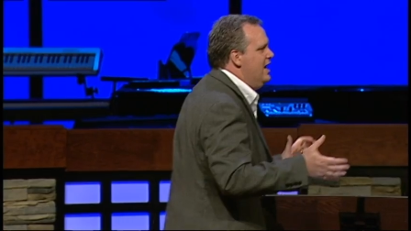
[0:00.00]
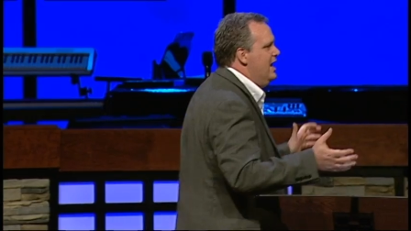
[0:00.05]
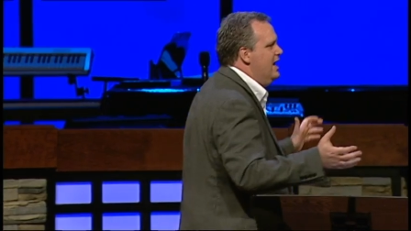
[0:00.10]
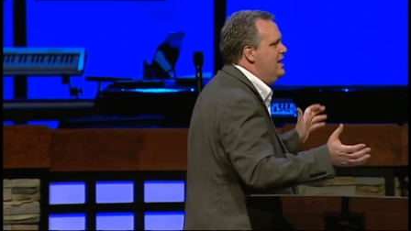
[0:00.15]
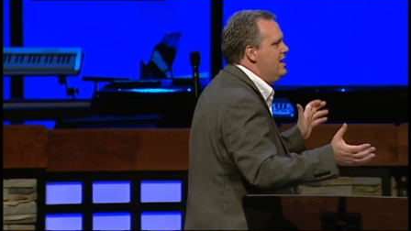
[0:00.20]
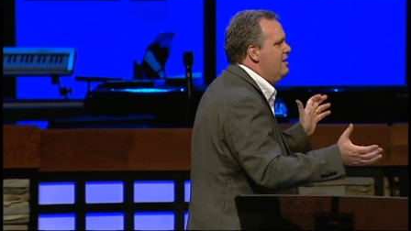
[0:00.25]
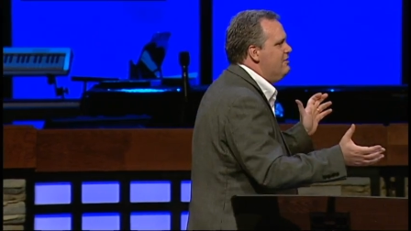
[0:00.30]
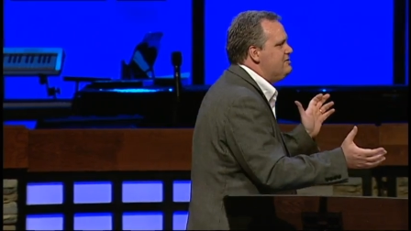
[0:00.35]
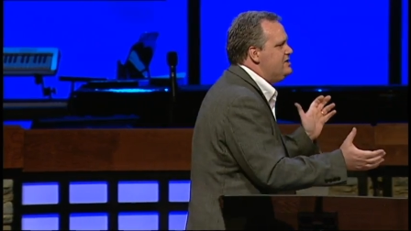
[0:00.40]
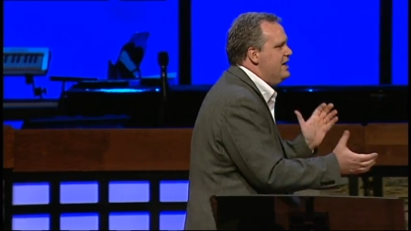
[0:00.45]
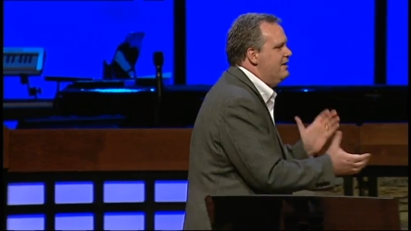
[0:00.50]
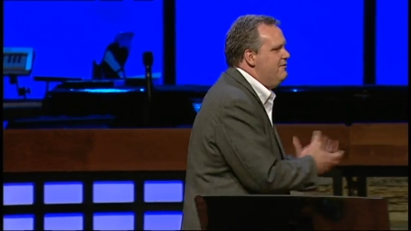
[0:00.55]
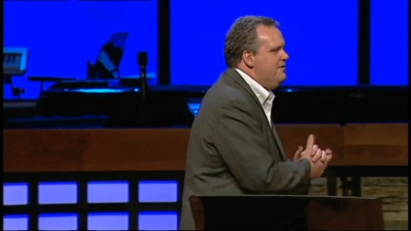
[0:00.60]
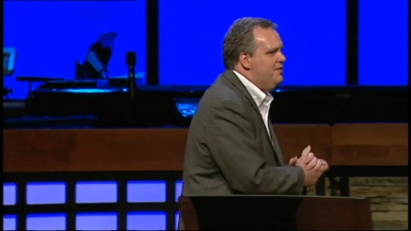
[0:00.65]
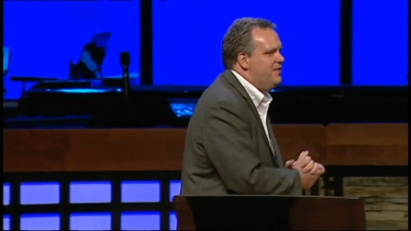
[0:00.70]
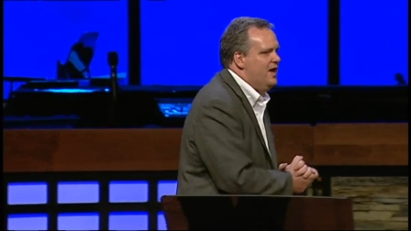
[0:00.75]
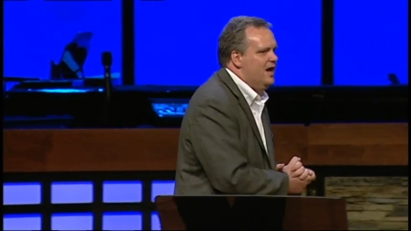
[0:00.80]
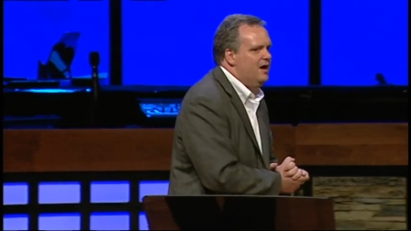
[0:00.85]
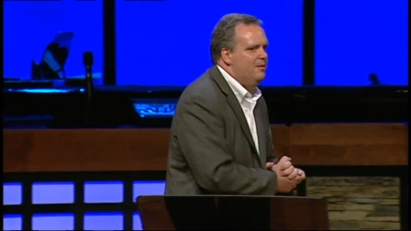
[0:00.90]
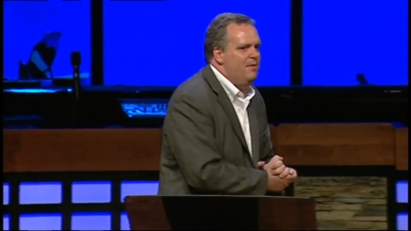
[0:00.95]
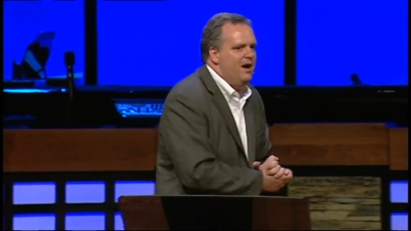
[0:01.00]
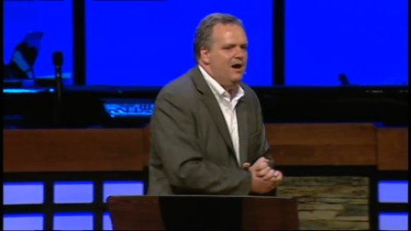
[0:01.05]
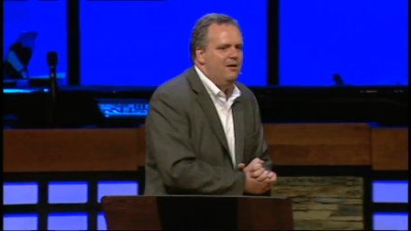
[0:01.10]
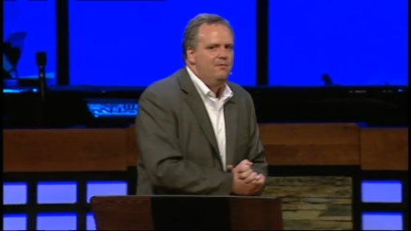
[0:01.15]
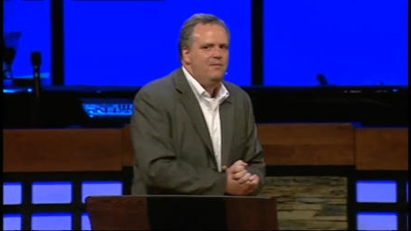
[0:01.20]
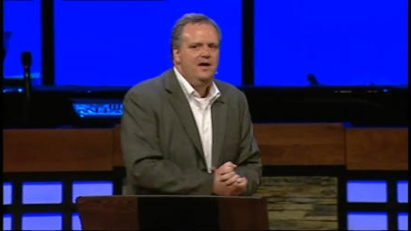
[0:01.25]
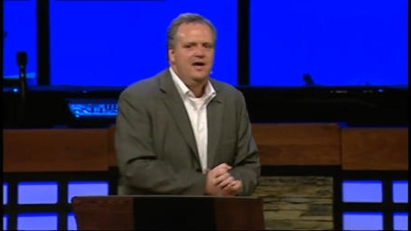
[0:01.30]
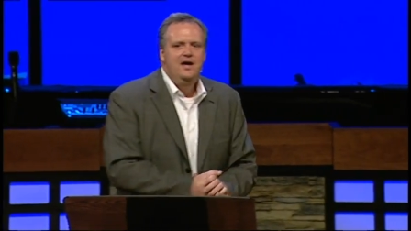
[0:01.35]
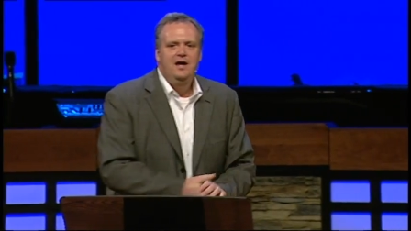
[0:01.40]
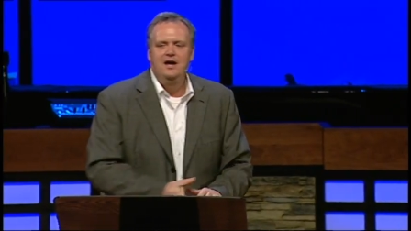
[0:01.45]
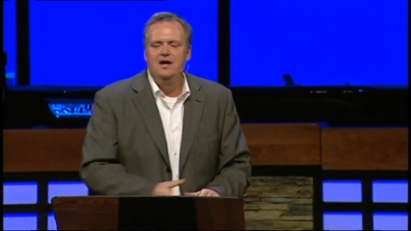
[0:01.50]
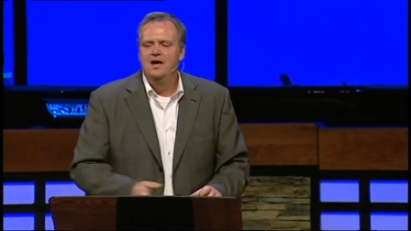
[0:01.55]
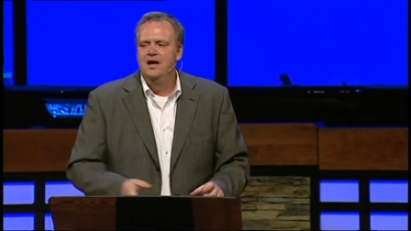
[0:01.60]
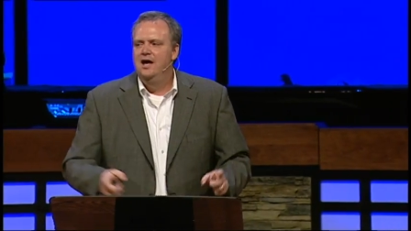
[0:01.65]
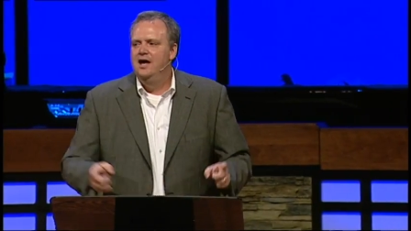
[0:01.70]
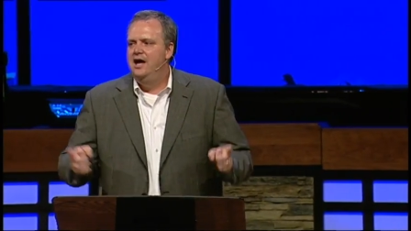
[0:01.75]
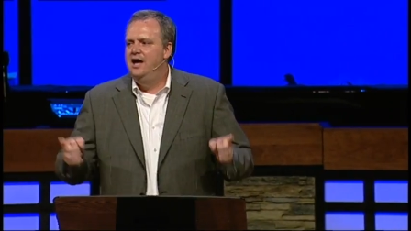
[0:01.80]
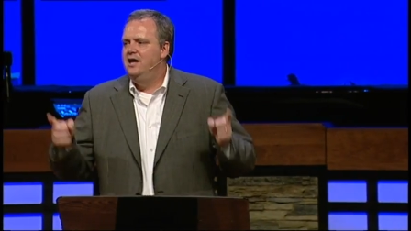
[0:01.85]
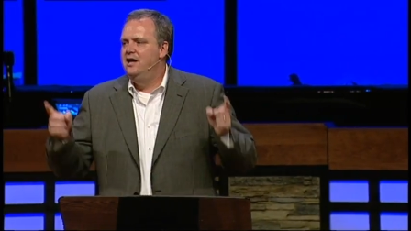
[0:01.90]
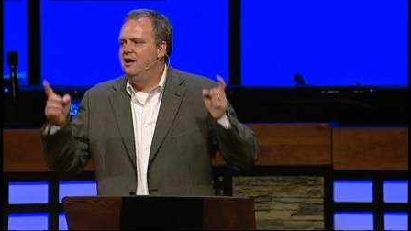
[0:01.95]
He knows everything about me.
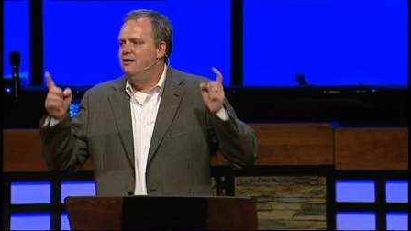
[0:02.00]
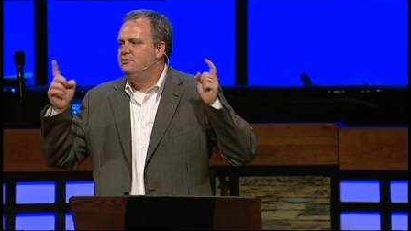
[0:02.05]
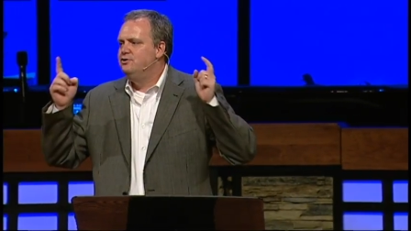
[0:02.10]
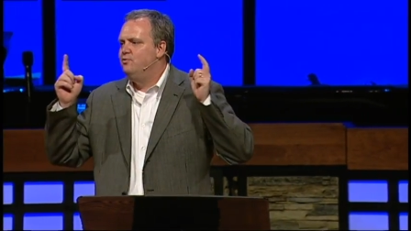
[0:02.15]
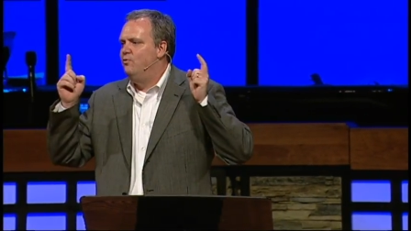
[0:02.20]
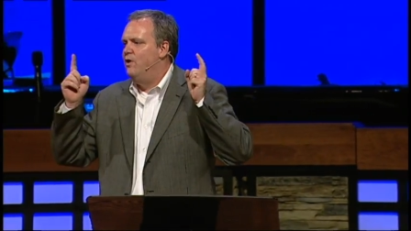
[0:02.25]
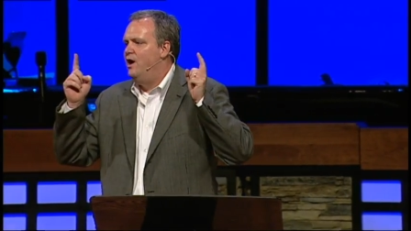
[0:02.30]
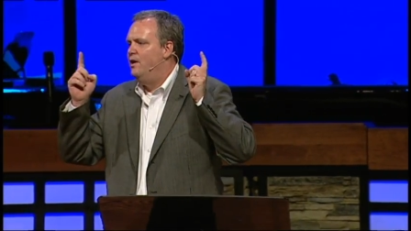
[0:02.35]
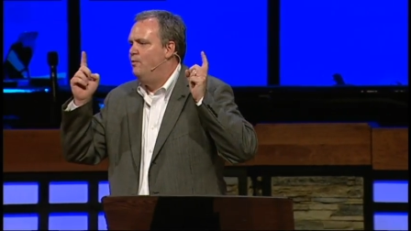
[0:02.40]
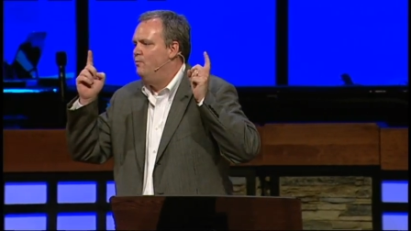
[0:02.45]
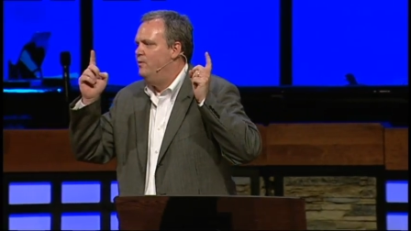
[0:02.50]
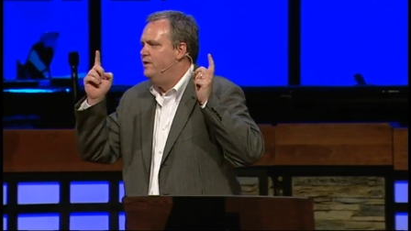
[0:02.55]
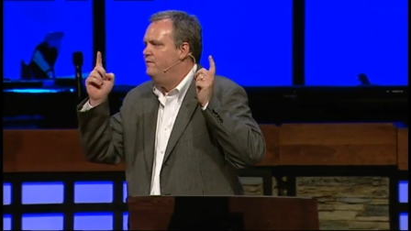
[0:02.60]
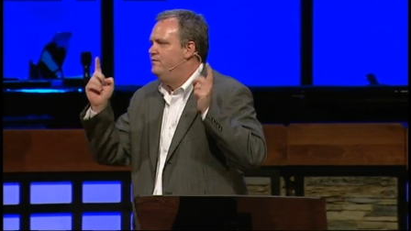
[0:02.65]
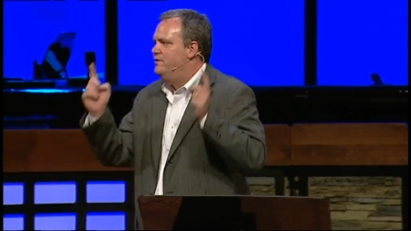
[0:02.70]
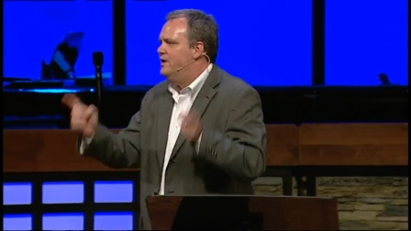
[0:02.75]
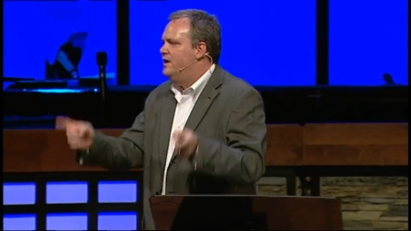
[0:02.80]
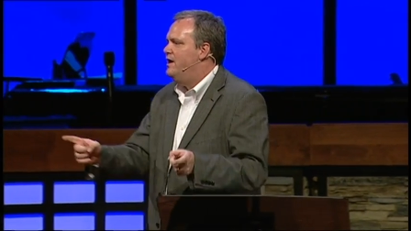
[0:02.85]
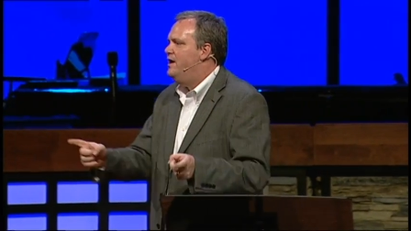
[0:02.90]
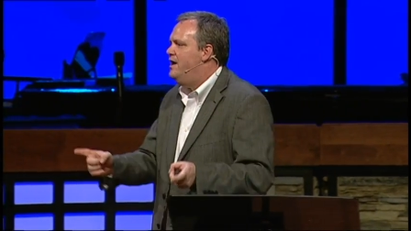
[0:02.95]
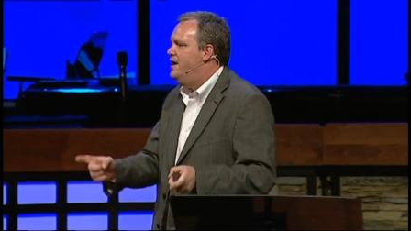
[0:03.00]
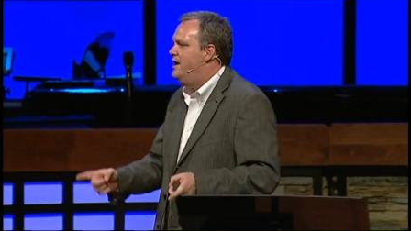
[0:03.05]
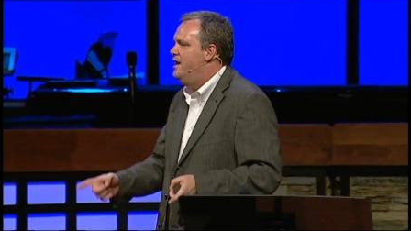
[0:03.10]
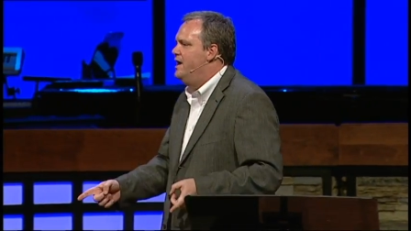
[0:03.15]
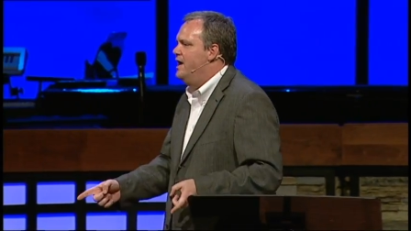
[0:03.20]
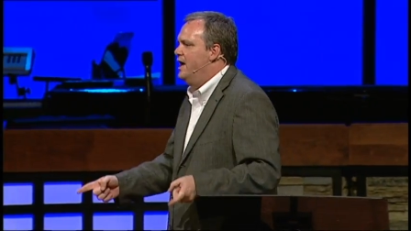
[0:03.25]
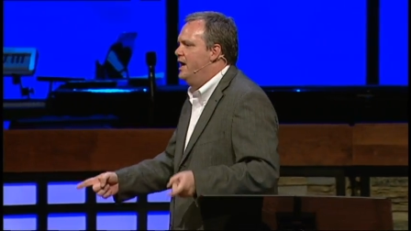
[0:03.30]
He knows what we've done.